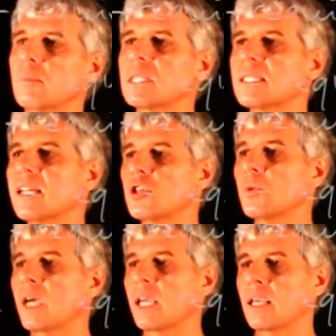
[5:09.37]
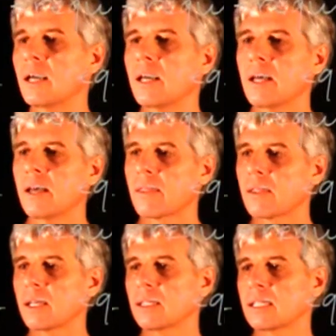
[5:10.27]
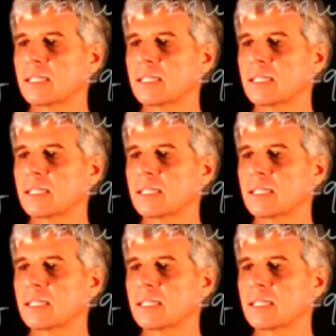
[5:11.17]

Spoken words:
in such a way that a